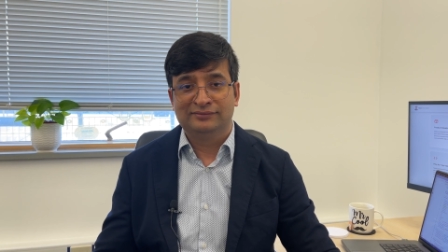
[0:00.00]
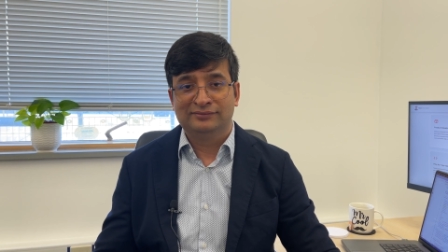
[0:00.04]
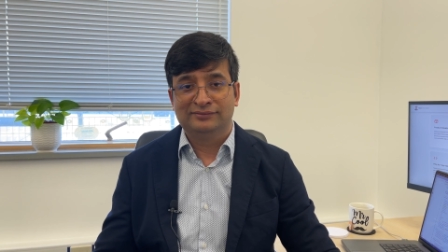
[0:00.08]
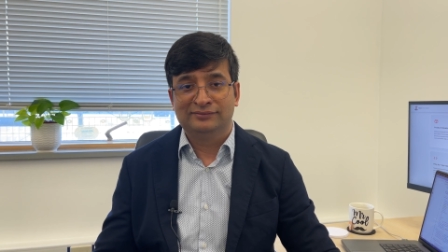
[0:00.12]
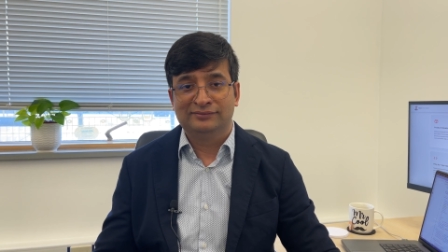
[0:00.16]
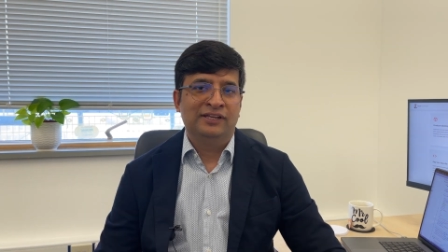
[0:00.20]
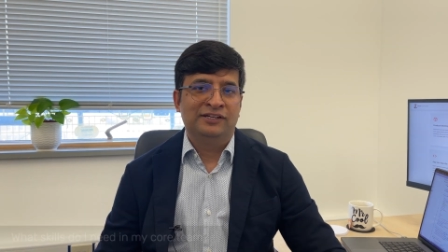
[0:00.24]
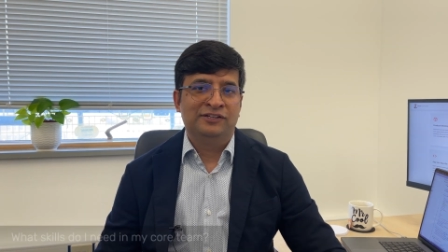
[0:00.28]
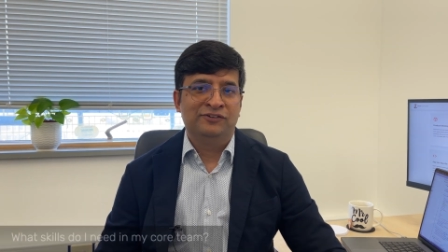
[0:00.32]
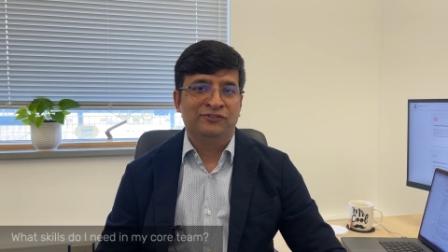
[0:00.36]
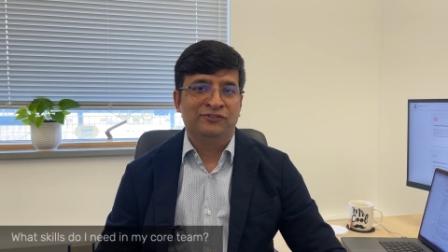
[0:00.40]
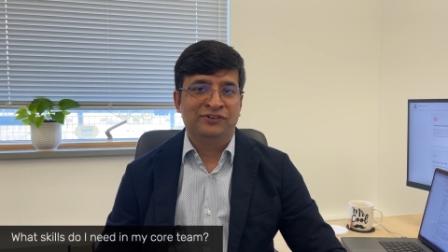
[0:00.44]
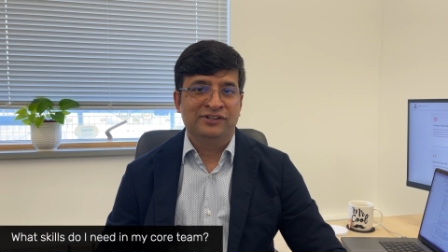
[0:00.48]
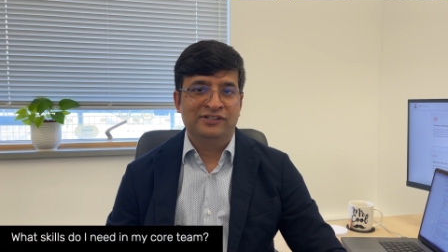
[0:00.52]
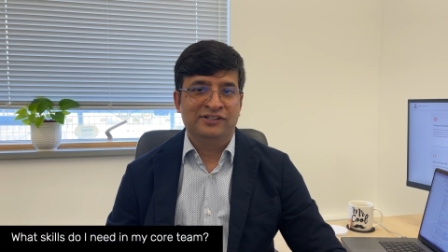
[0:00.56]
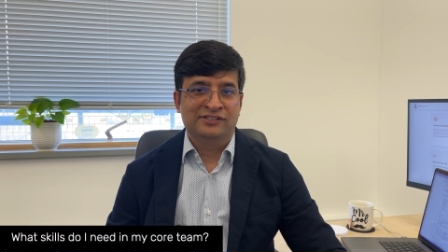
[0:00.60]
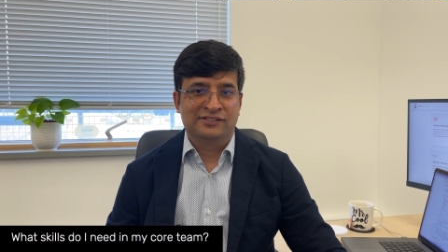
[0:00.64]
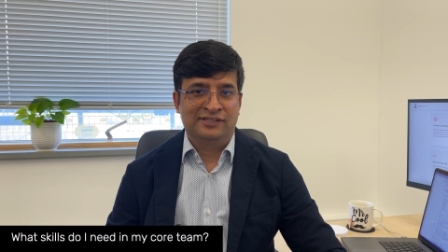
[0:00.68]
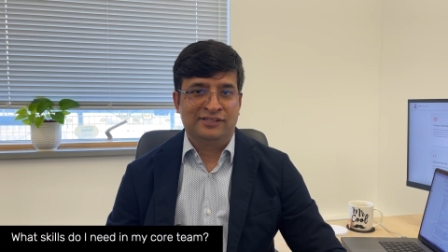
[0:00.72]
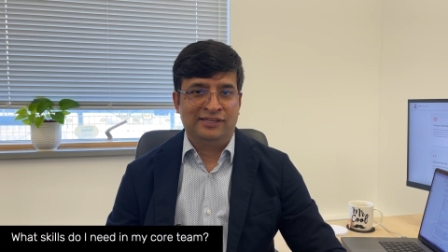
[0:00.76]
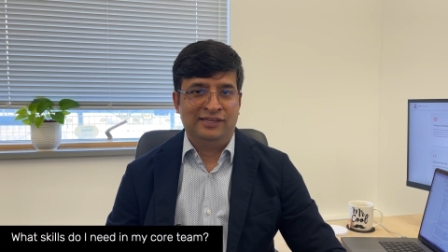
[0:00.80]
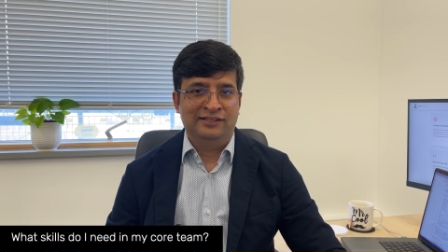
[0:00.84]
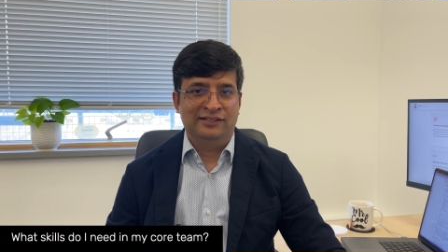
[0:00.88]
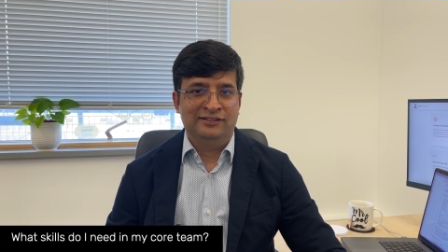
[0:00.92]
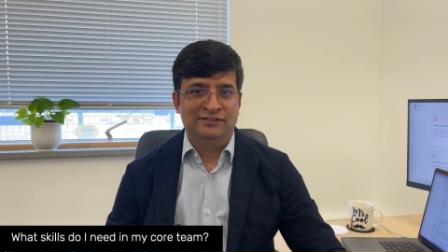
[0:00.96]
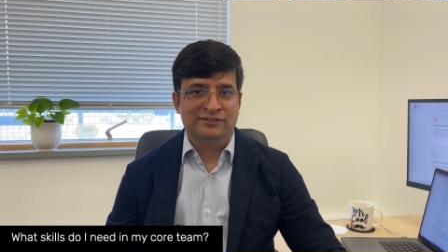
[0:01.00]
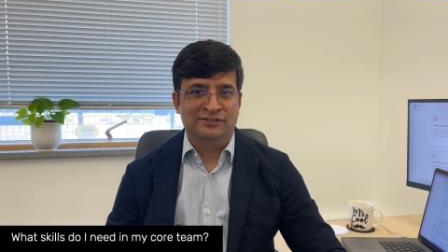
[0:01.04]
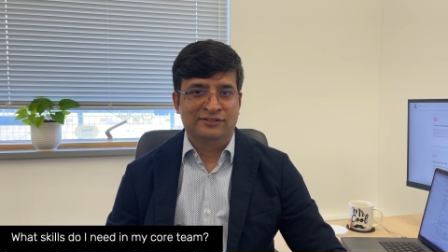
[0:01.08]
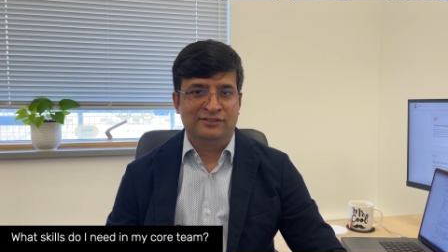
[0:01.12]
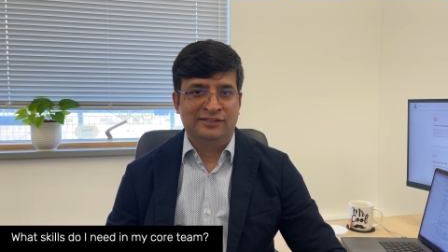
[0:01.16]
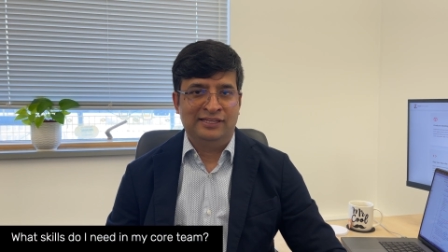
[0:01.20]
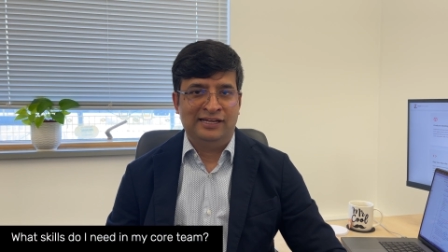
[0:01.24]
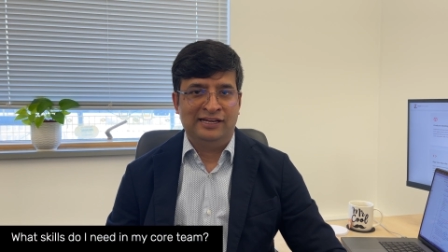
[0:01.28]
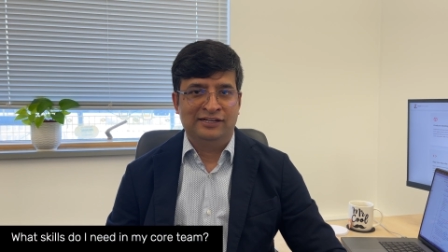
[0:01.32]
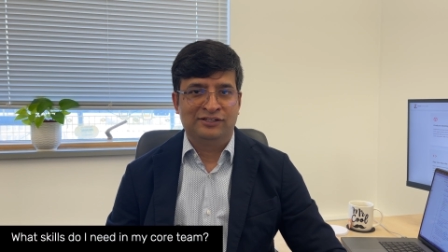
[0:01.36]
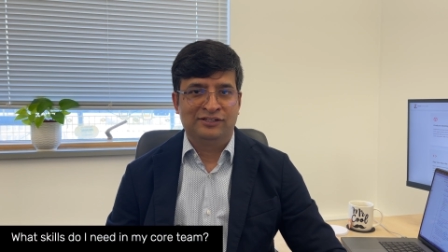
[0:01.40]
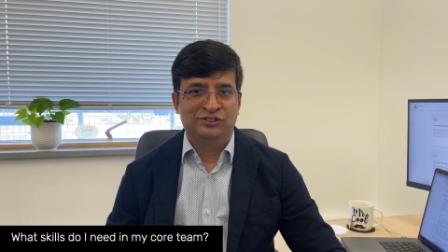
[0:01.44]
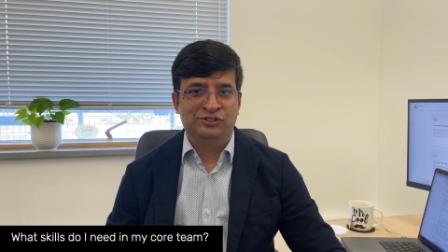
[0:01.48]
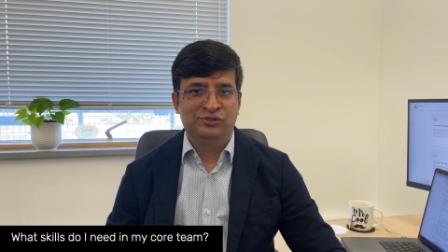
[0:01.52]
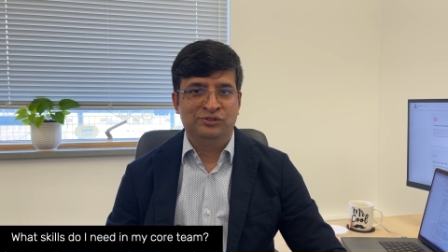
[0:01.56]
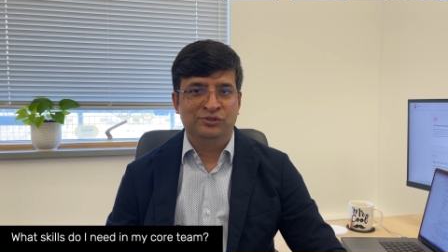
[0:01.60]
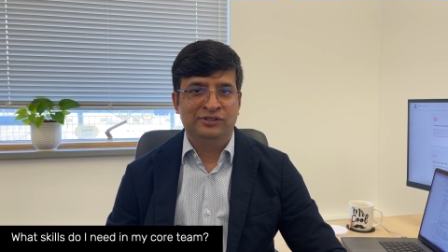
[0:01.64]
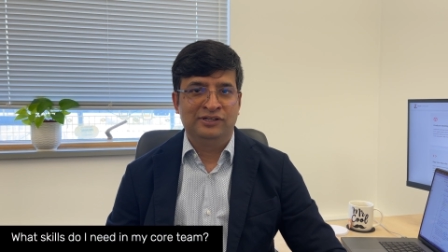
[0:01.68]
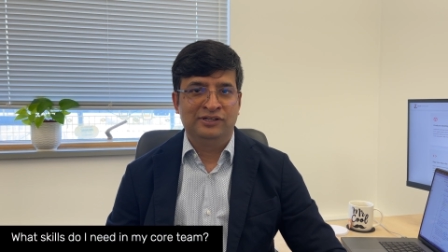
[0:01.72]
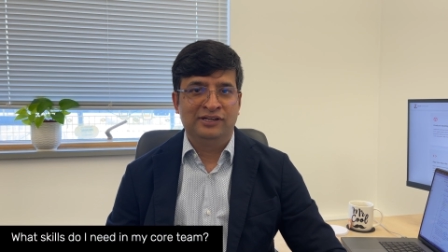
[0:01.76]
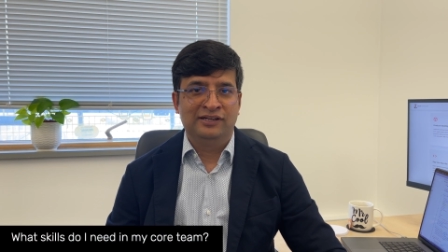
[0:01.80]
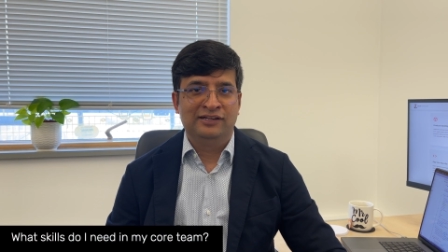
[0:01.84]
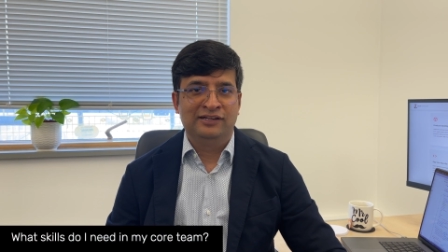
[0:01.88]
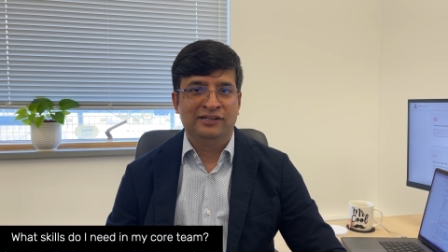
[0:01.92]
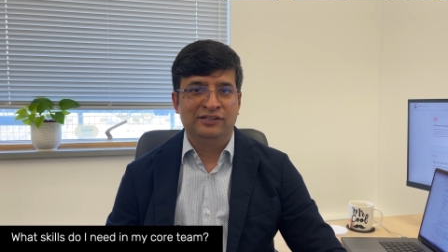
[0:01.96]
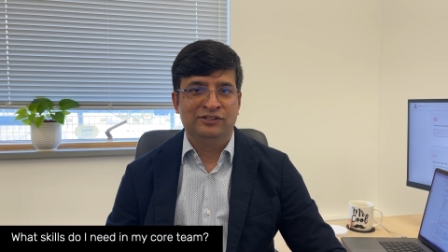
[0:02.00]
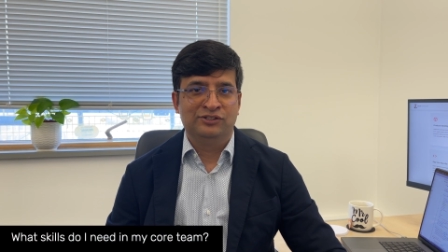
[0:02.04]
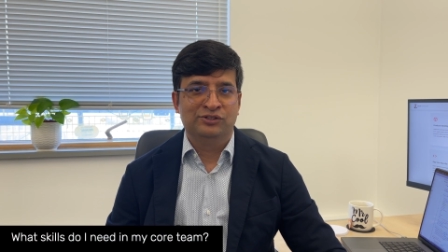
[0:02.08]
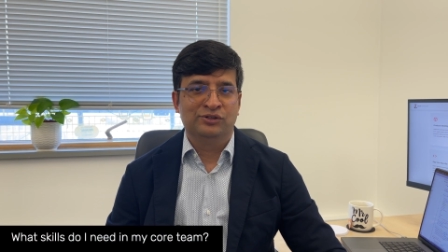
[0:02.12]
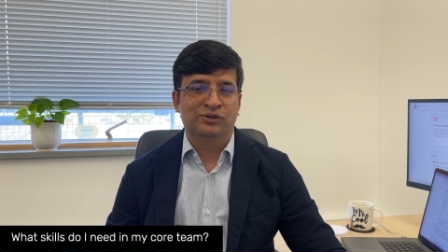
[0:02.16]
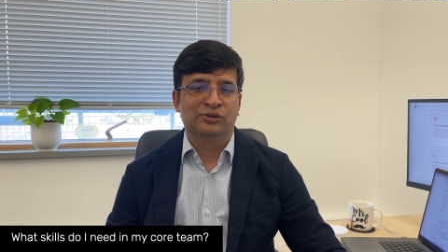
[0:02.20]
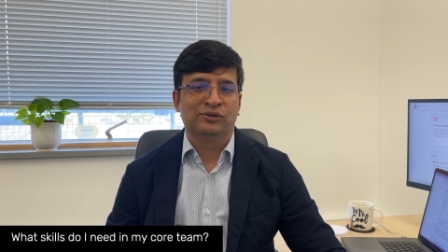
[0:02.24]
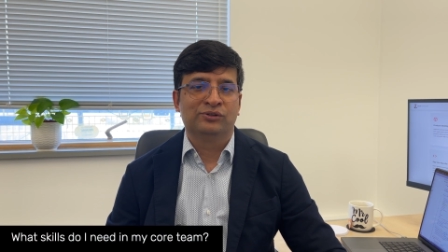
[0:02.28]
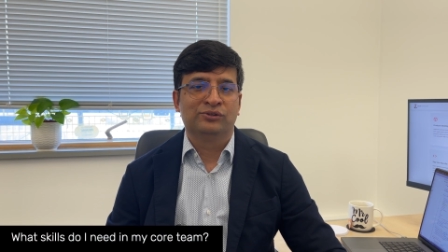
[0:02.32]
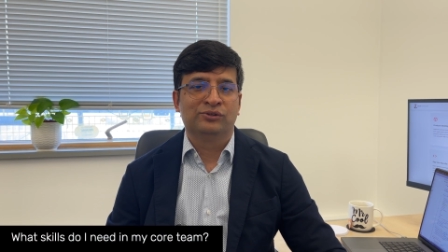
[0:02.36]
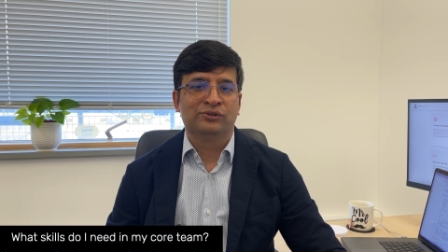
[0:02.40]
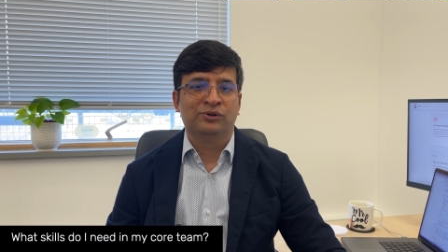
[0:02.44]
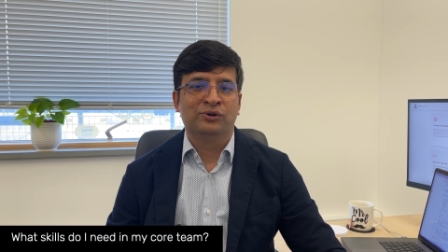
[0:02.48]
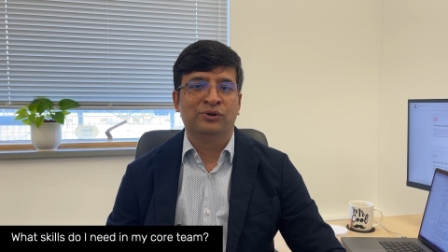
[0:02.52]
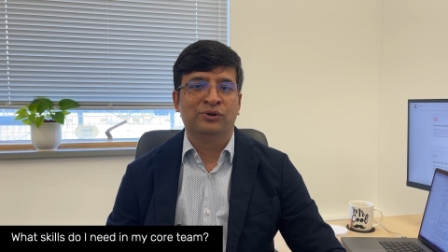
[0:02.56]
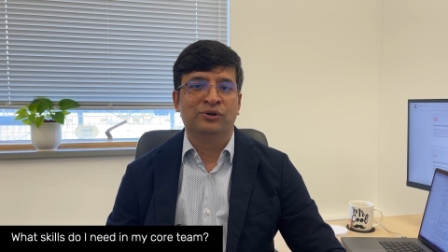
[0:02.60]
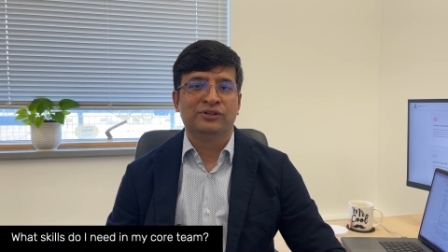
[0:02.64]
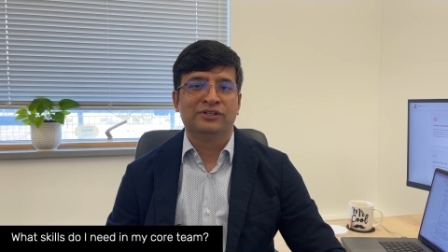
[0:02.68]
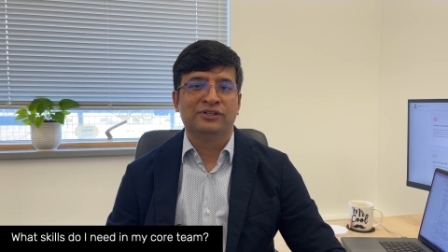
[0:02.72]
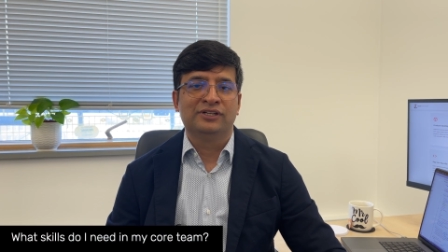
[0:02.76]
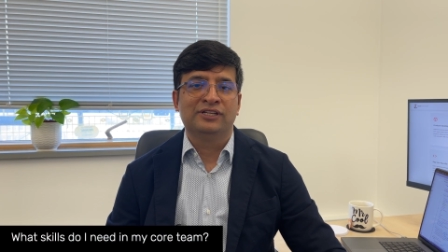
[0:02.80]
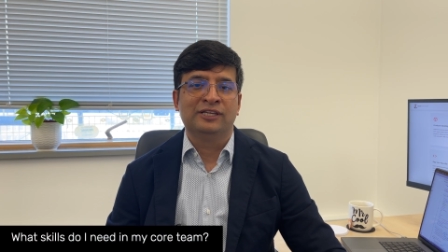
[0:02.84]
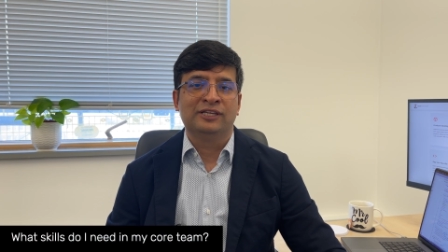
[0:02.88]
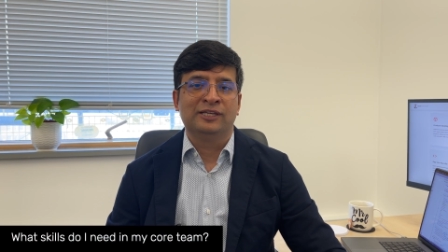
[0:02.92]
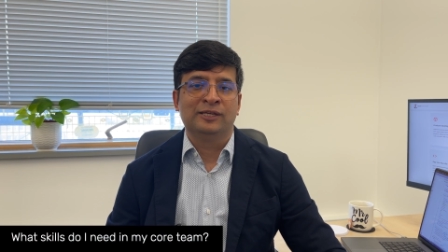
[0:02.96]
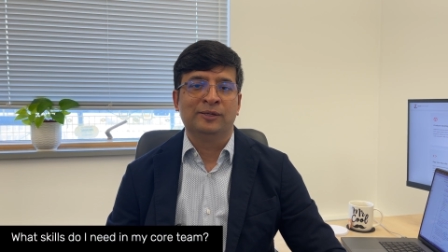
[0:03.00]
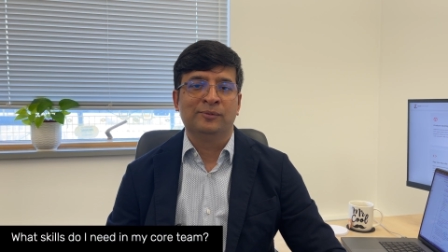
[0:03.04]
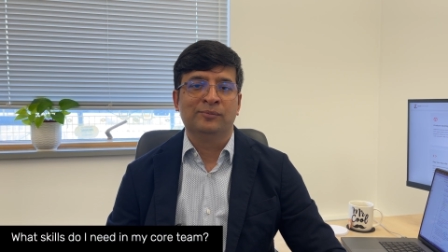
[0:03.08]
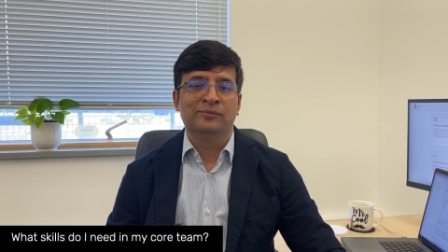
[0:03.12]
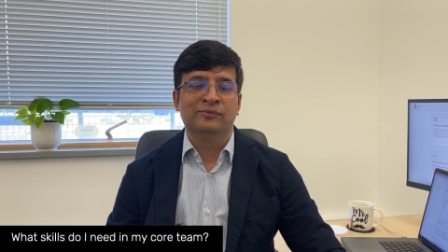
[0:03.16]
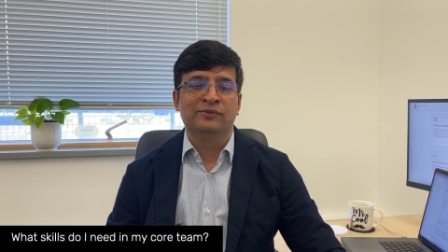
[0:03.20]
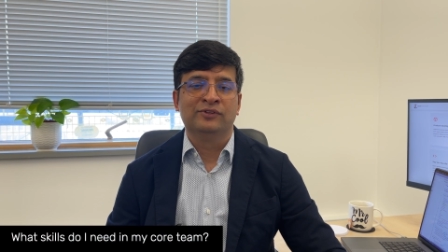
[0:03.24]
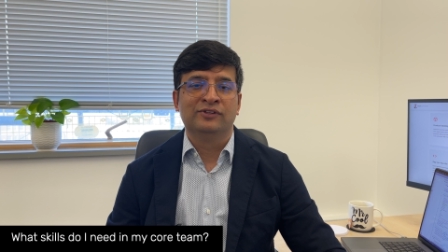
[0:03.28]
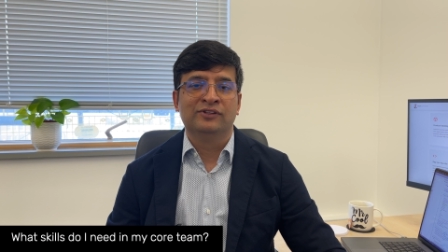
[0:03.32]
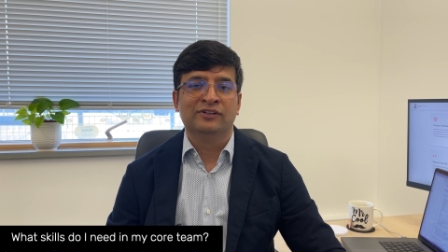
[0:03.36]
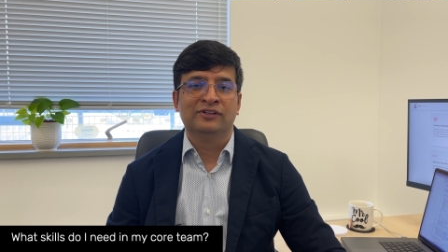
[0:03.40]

The different skills that you need in your core team